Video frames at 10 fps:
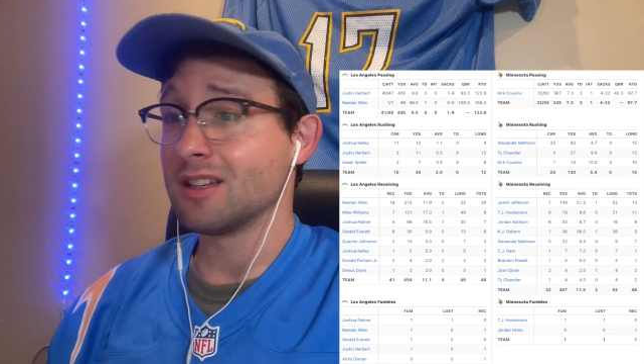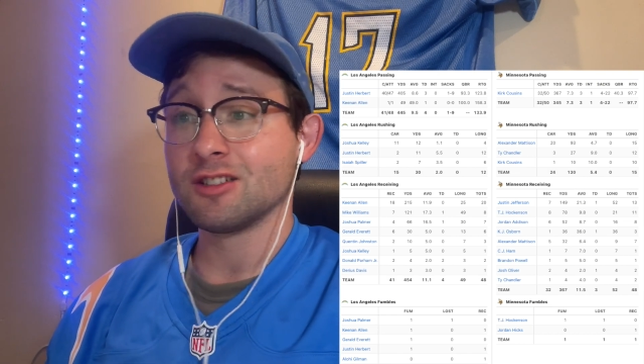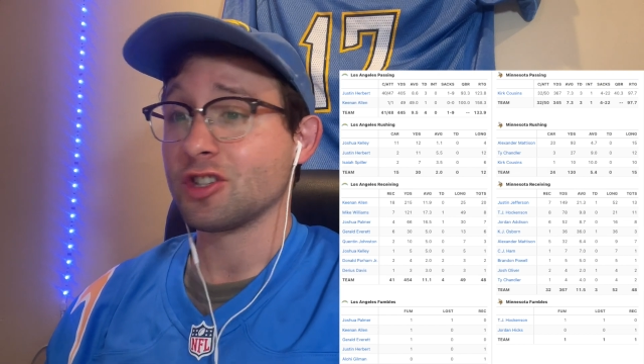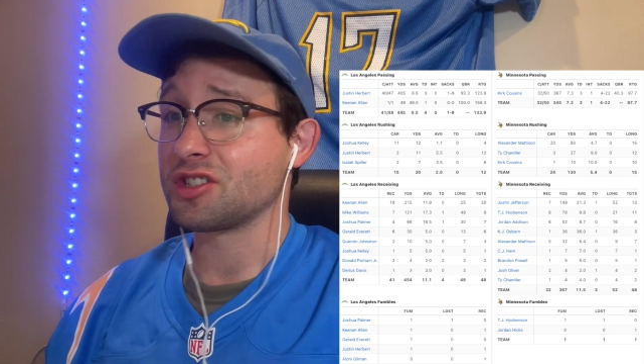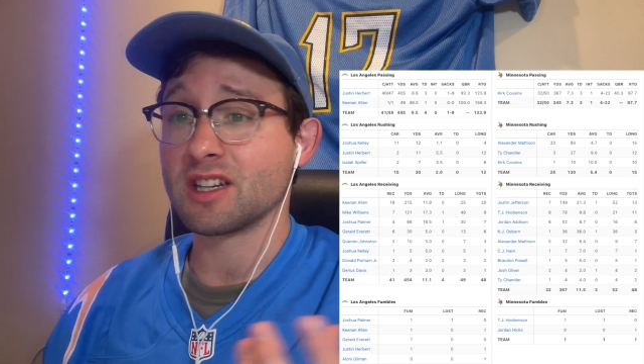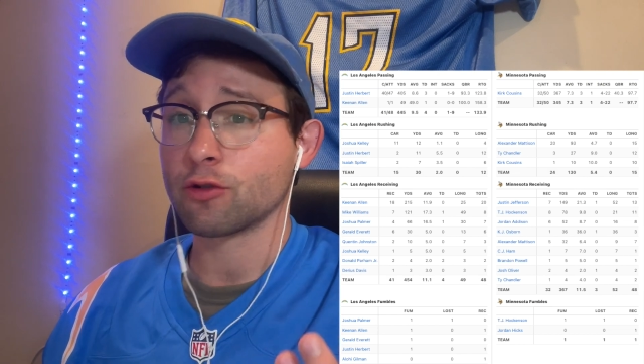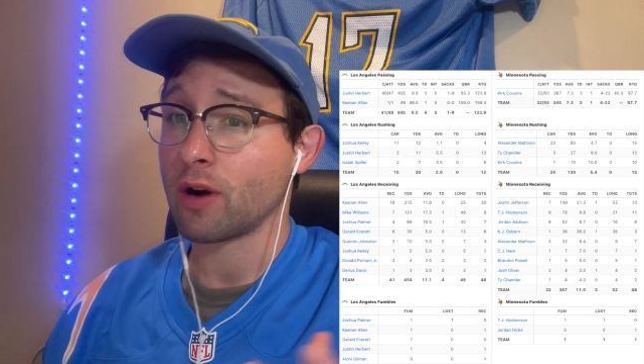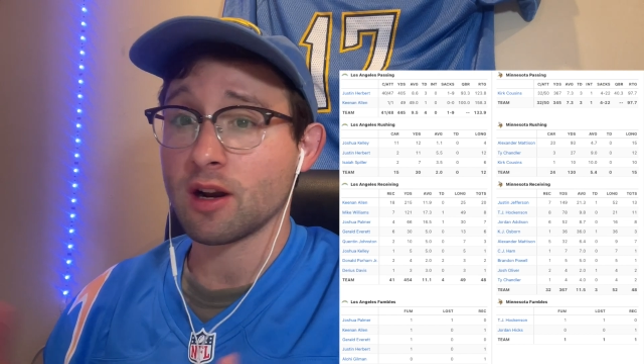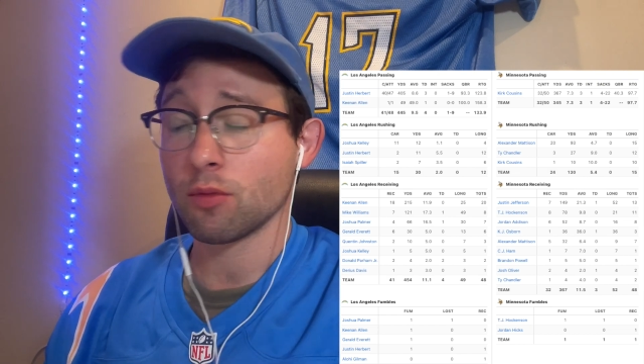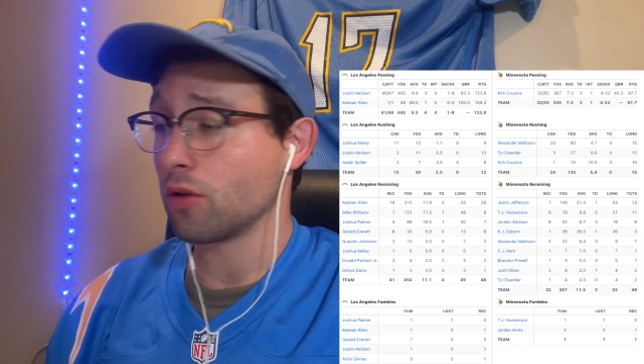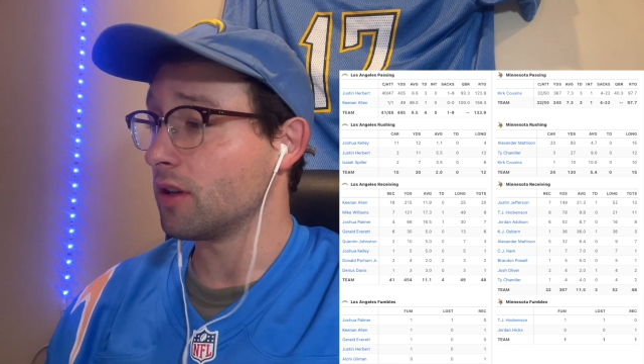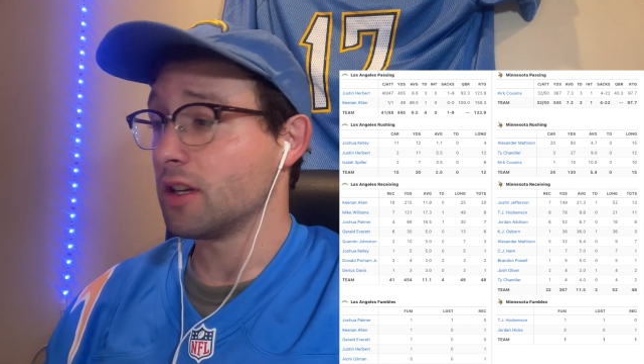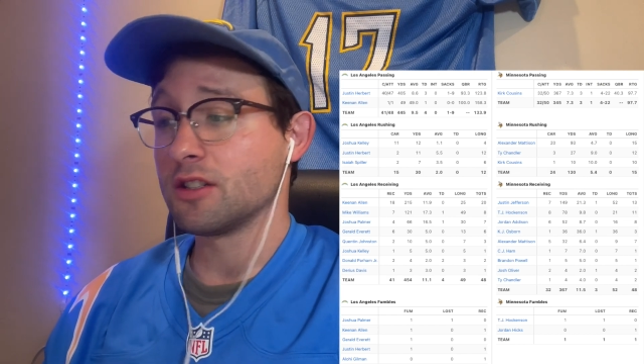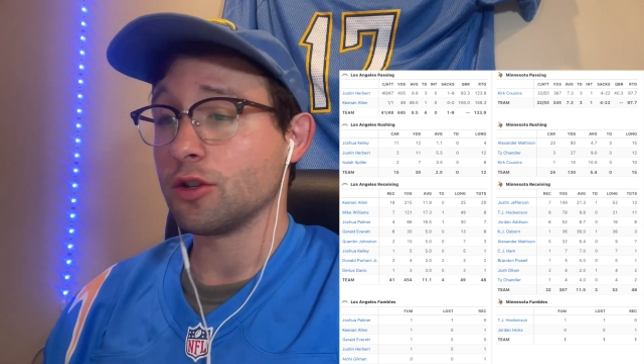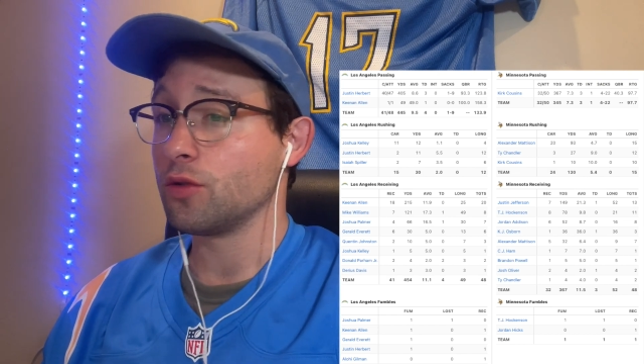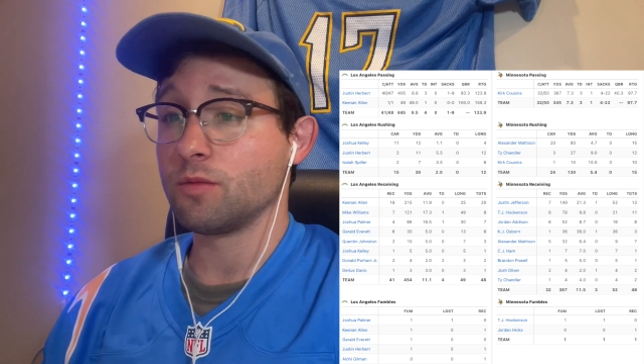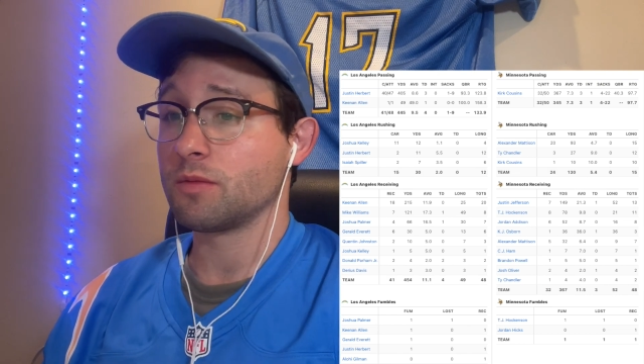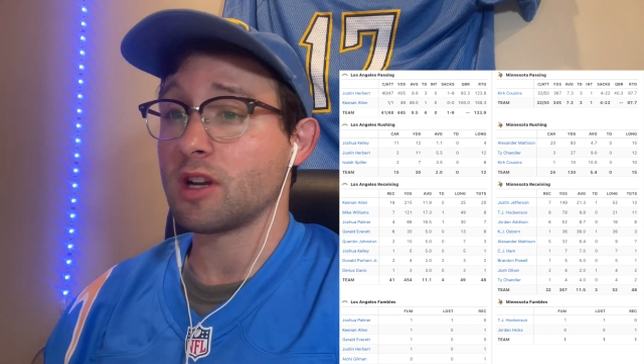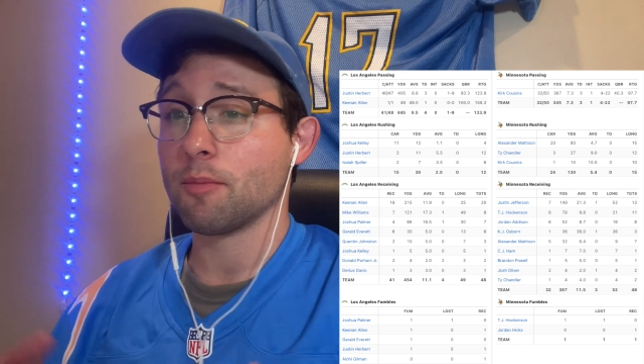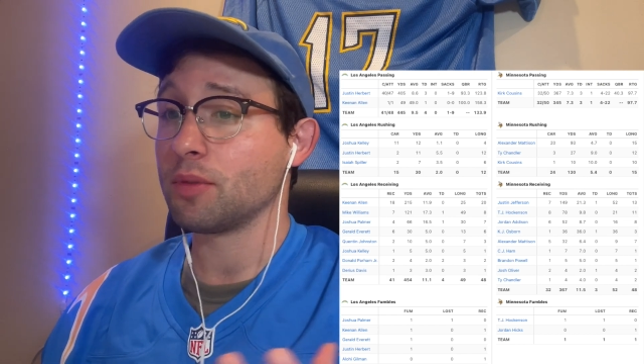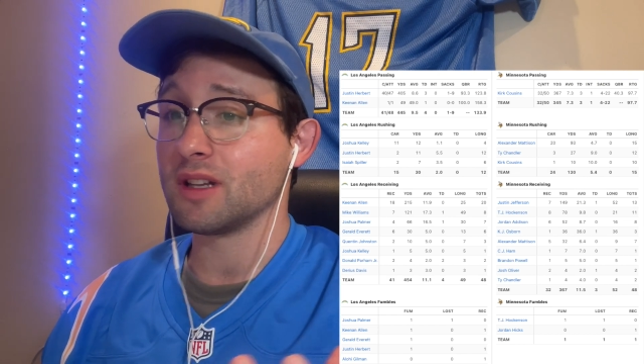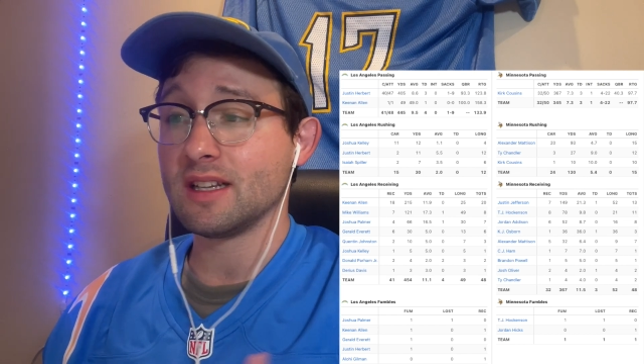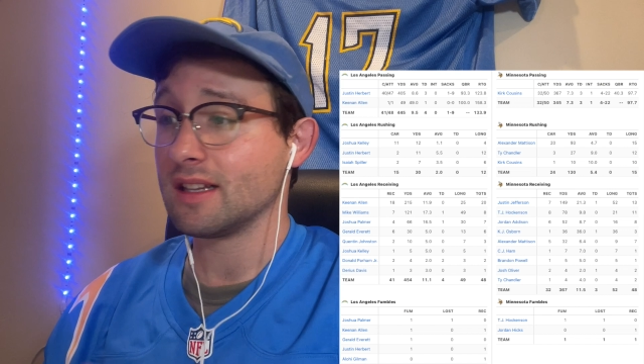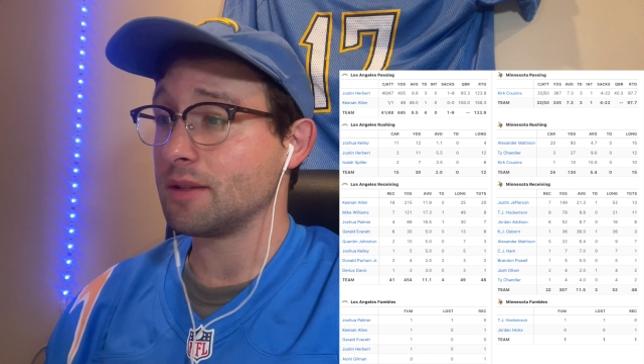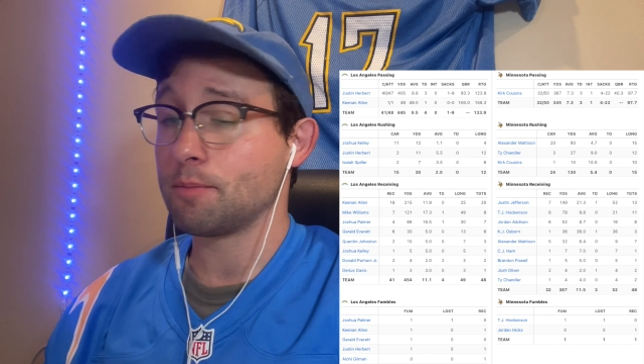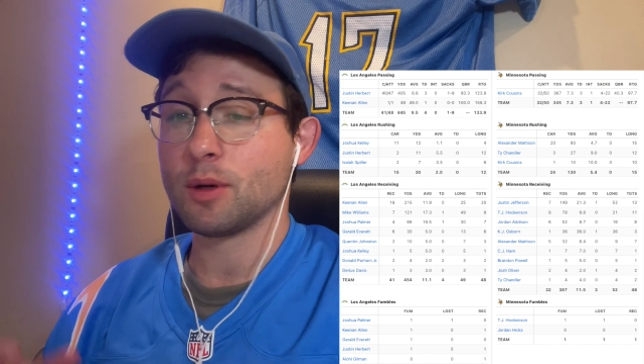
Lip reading: Just incredible. Dude completely